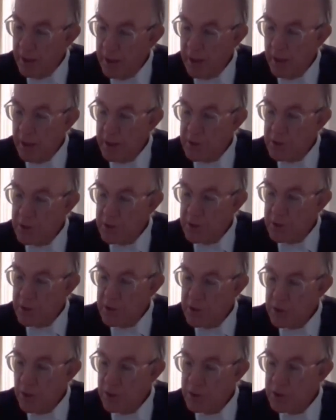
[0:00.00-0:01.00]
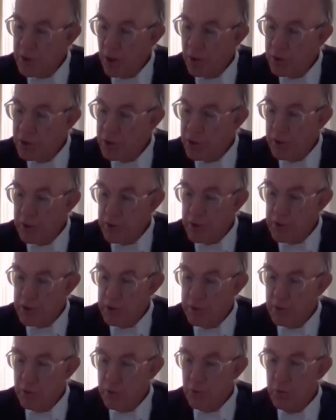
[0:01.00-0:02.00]
as associates
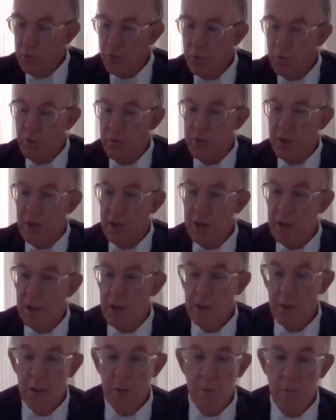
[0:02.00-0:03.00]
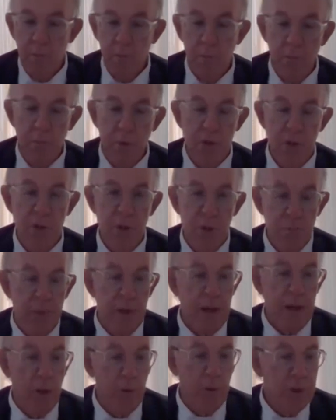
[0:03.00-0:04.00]
to the business,
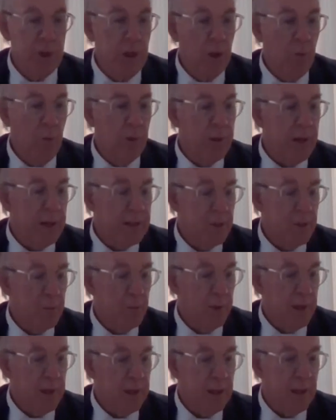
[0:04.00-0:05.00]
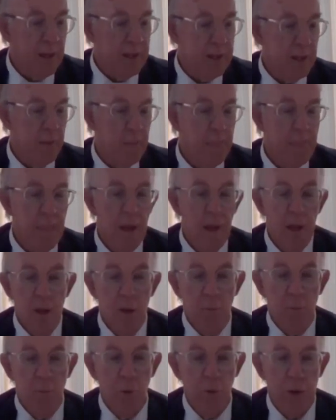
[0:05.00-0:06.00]
but I will deal with that later.
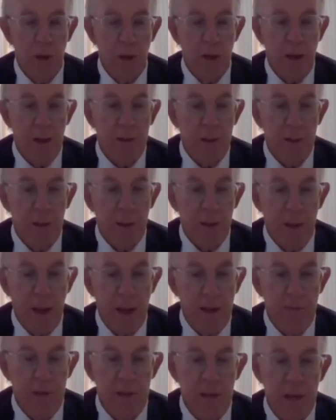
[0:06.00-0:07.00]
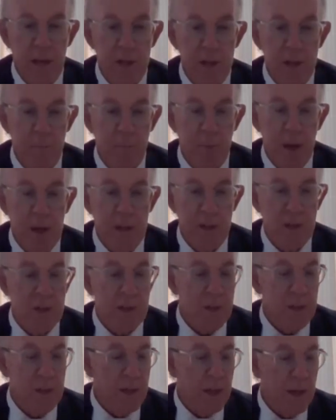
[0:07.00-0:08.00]
Lord, having that as a
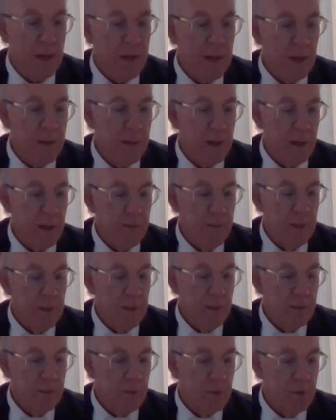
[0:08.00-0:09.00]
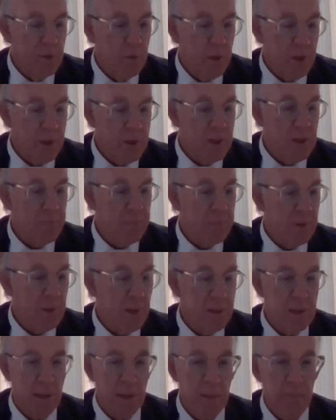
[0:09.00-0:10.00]
basis and having to accept,
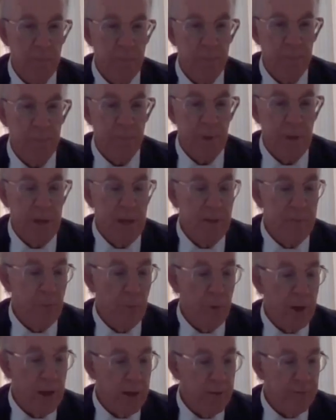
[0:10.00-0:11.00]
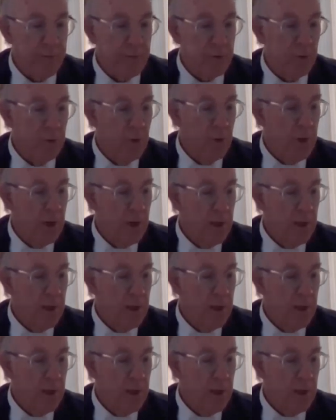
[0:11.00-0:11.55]
as I believe we have to,